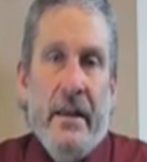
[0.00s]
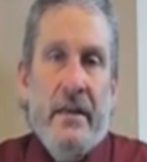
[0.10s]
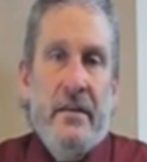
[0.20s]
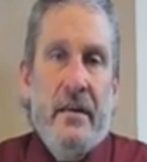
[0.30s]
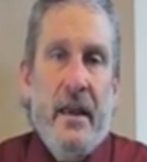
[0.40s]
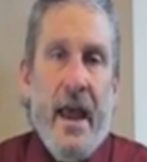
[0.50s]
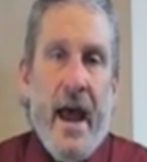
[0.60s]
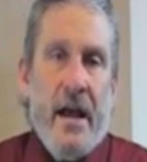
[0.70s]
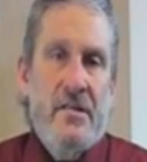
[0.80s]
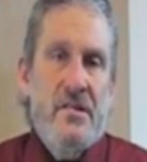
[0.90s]
it
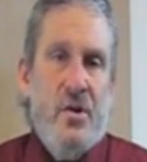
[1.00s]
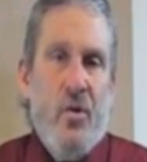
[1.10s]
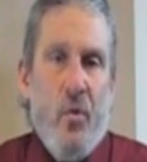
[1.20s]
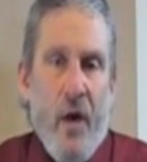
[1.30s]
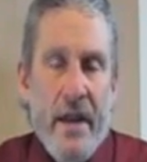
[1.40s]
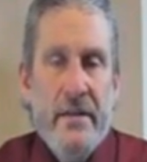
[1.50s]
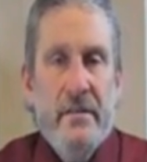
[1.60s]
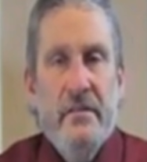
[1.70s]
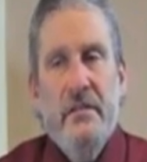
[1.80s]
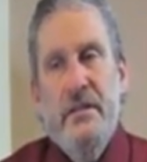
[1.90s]
acts
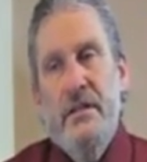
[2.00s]
quite